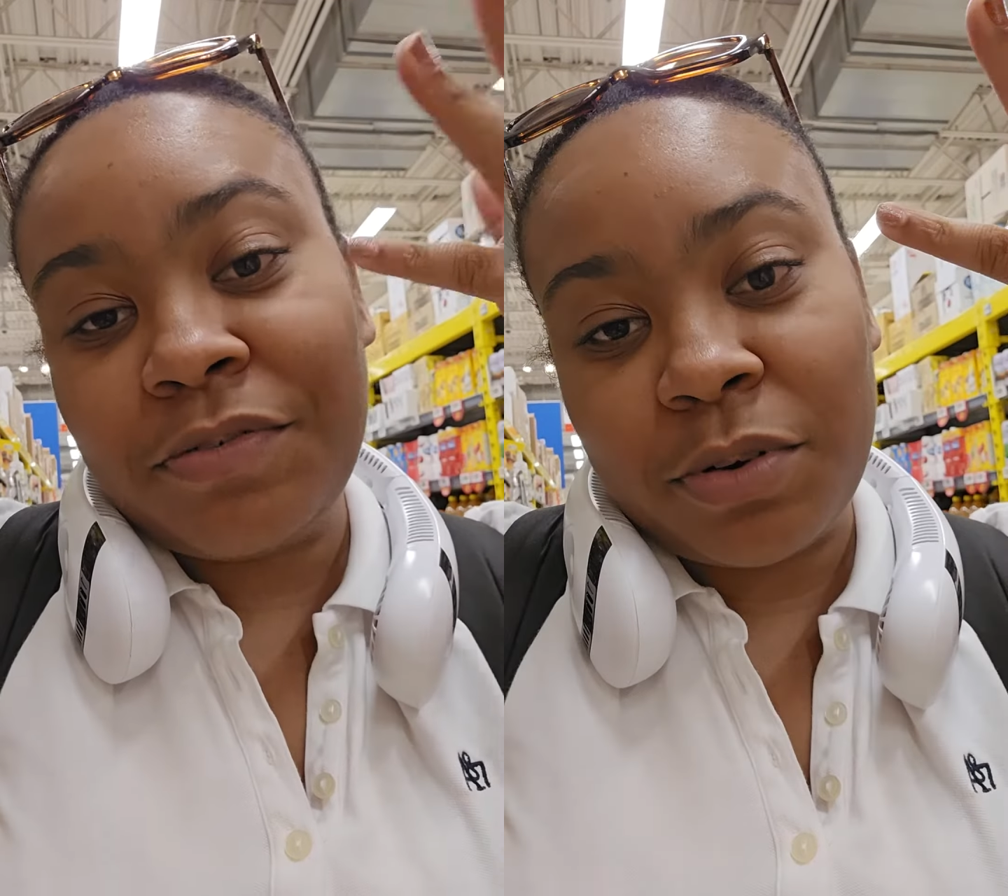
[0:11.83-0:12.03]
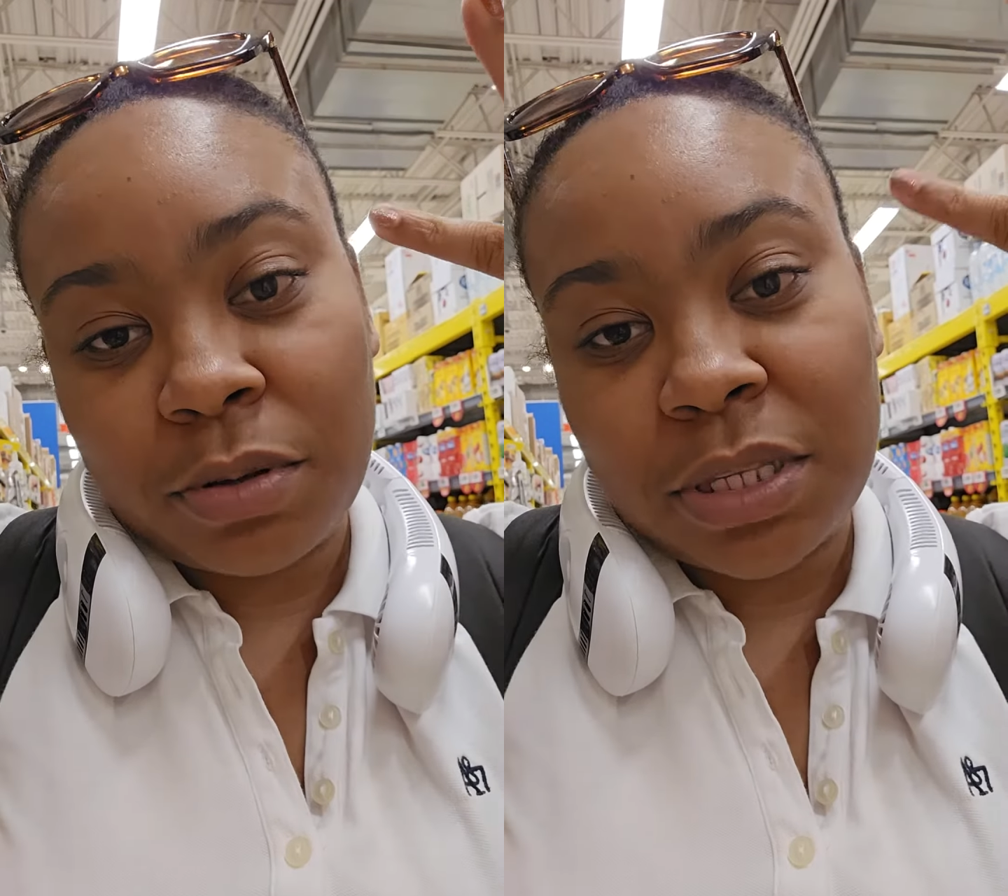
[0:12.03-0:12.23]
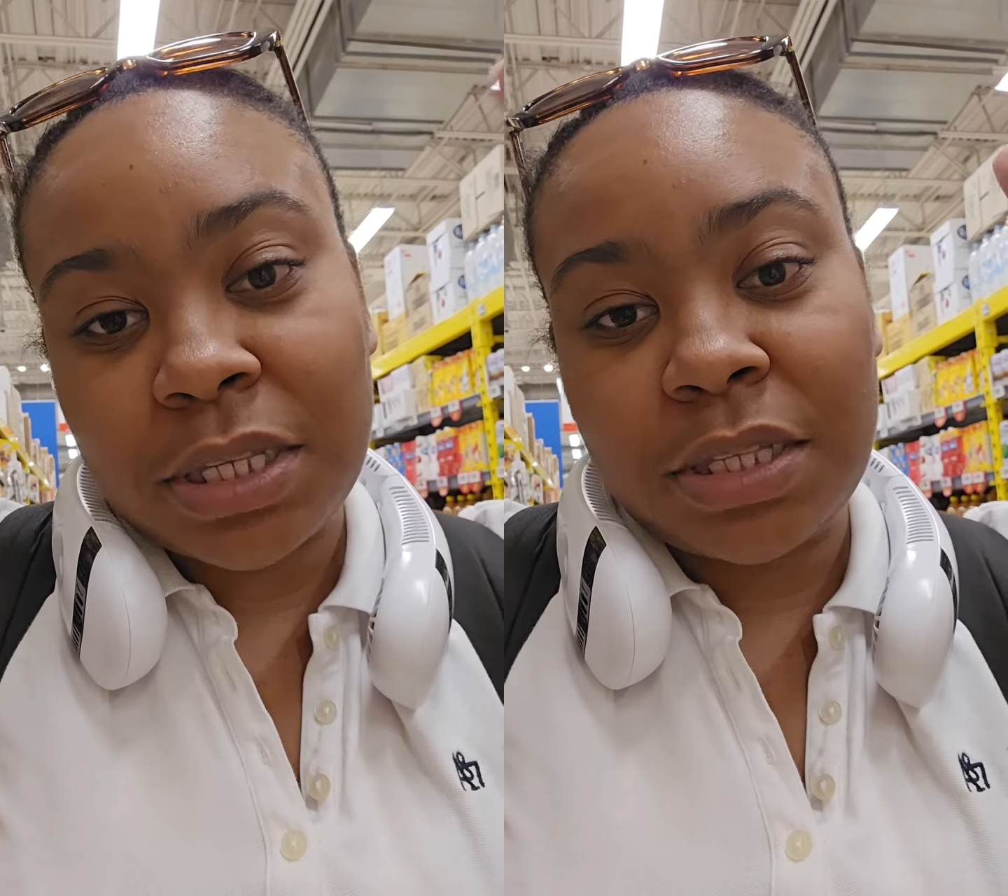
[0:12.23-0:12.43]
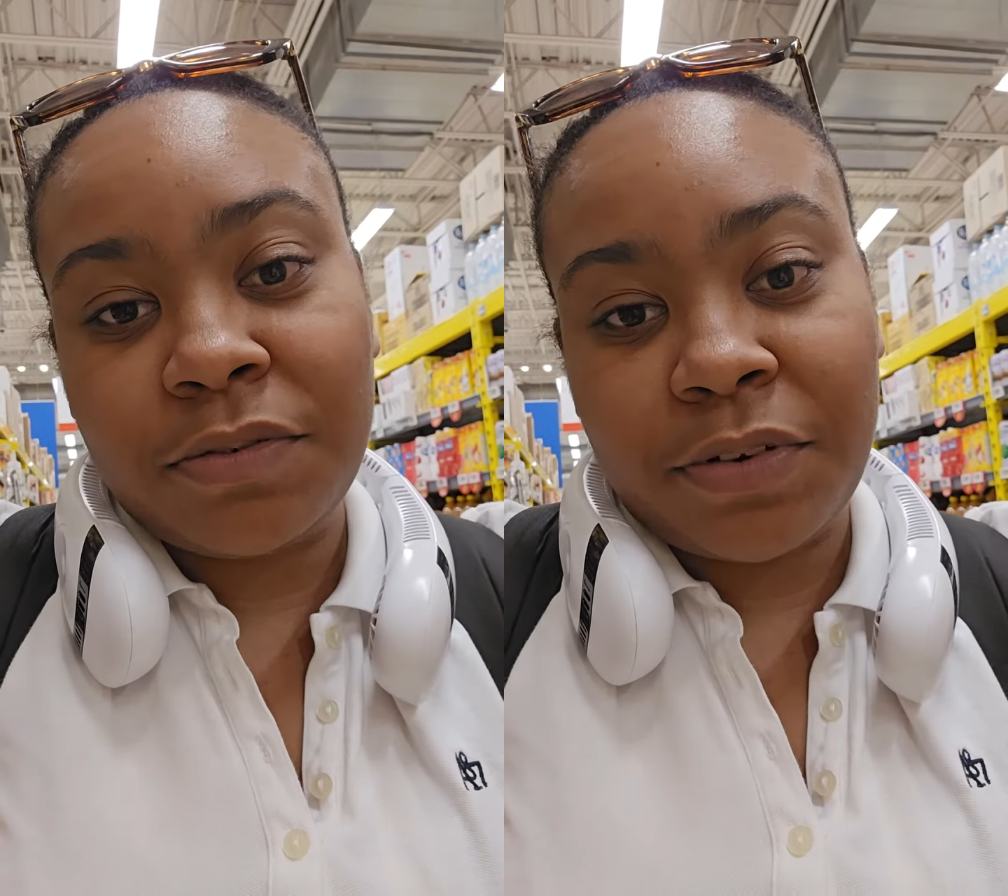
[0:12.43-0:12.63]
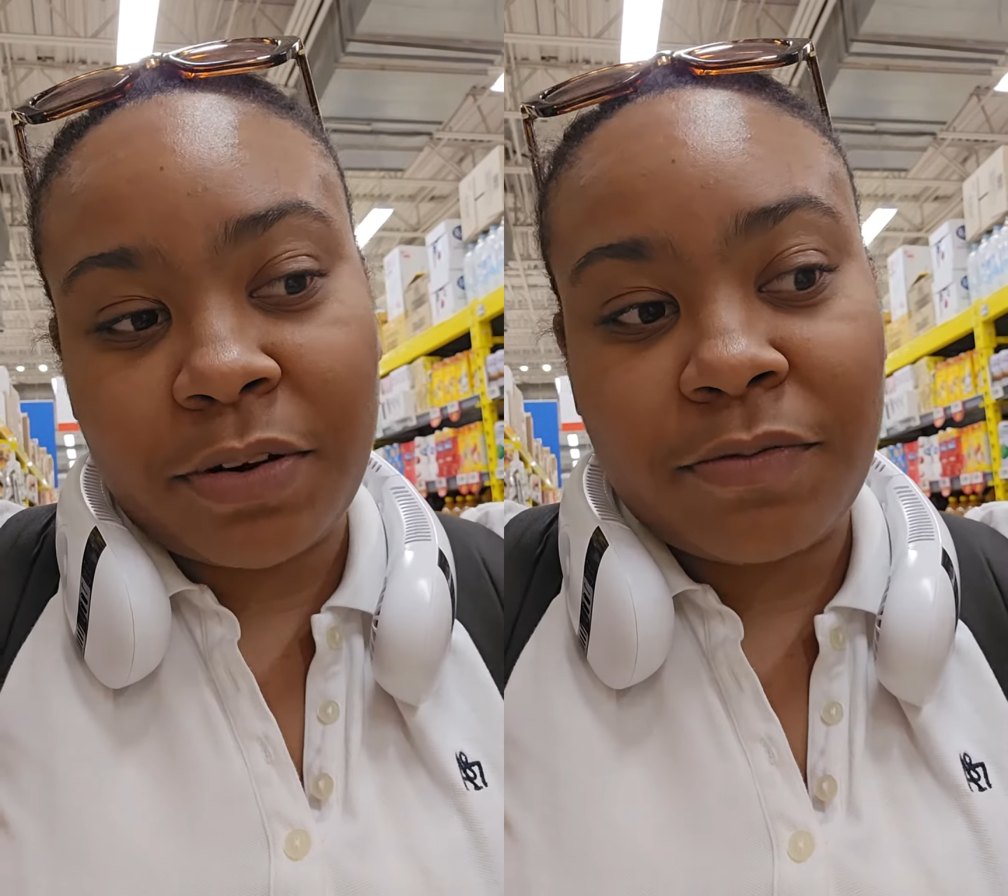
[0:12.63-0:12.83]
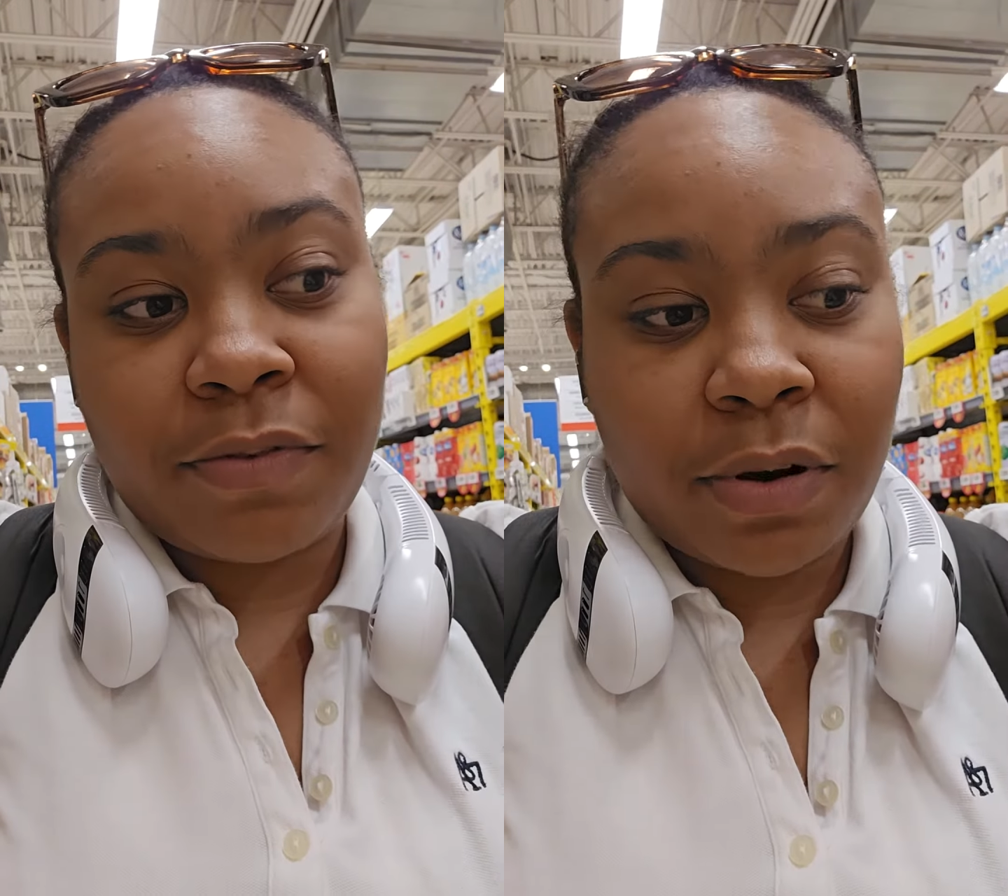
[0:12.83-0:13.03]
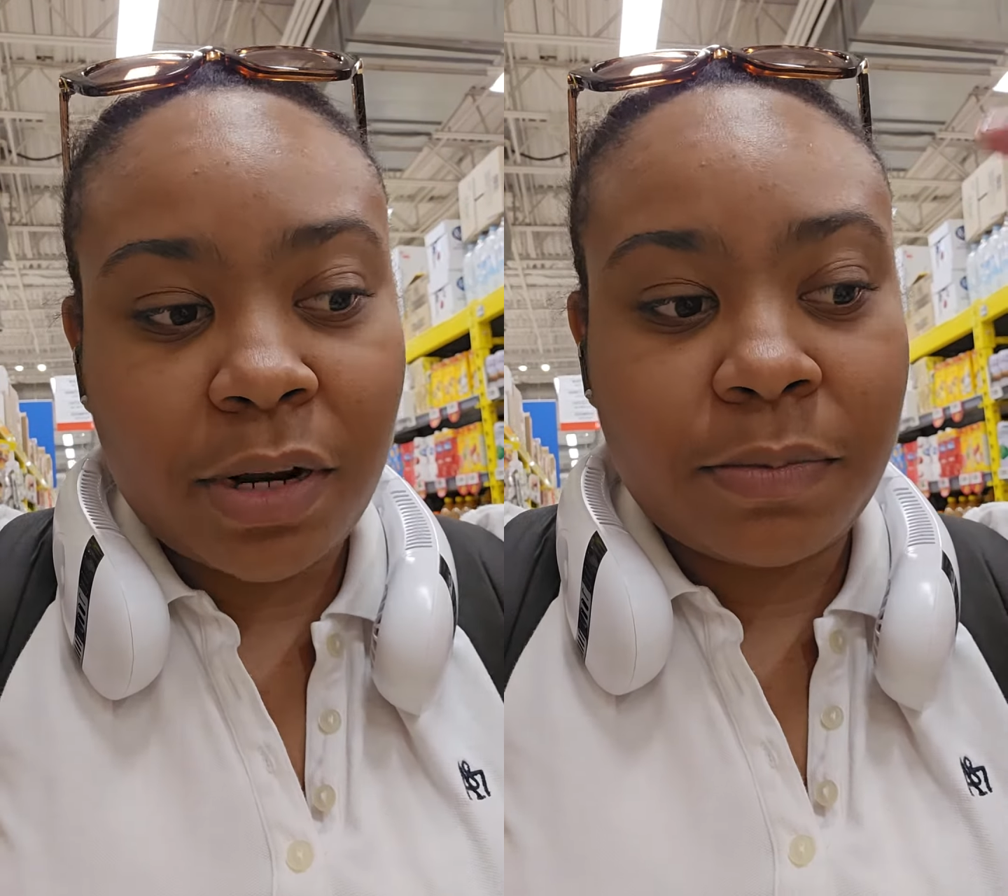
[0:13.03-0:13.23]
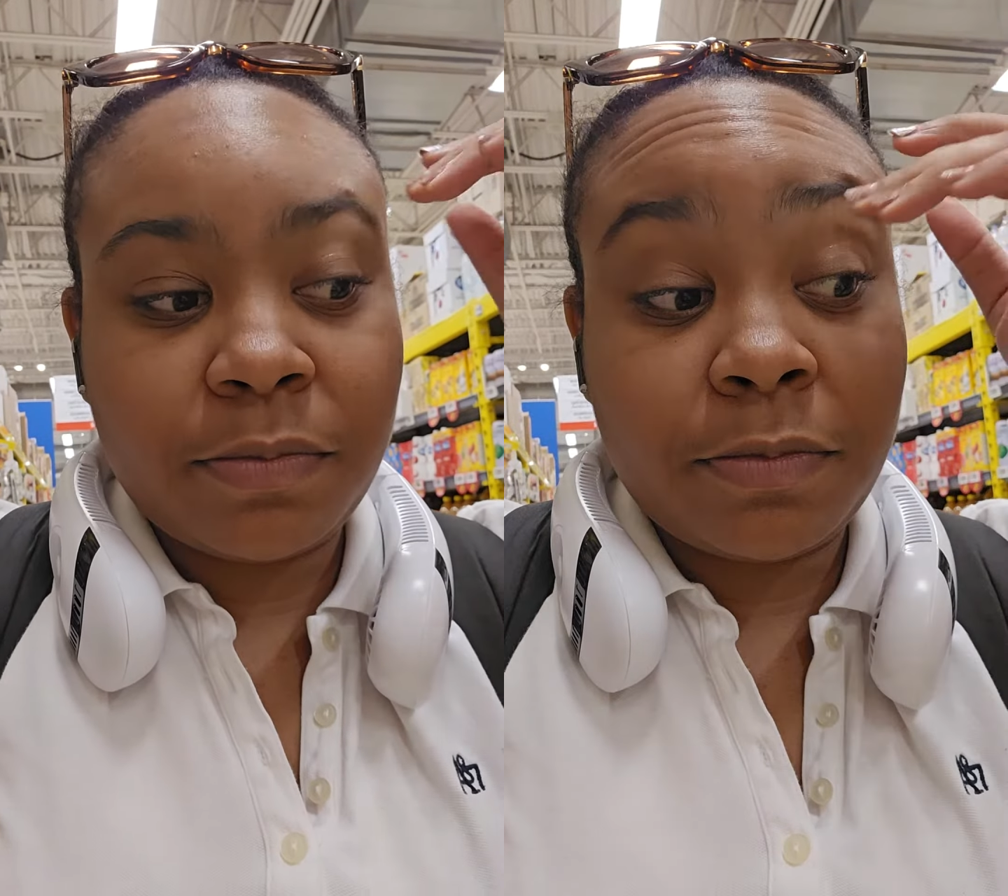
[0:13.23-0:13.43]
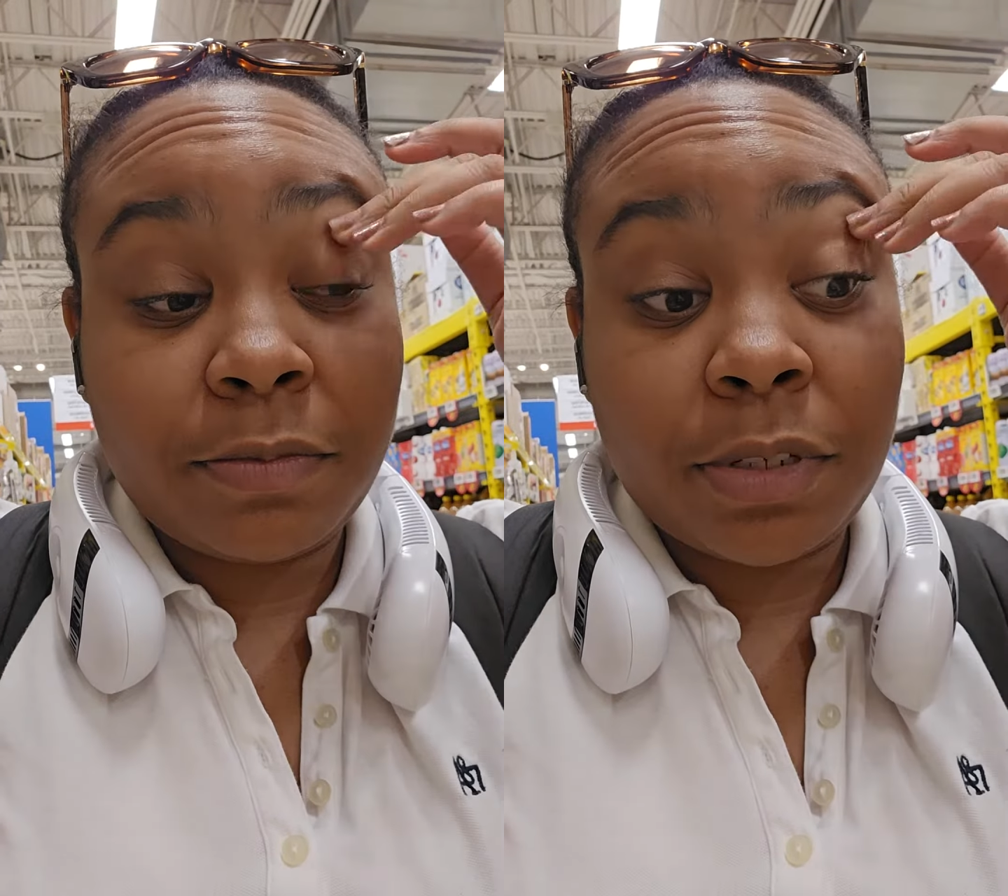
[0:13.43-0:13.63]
fruits is different from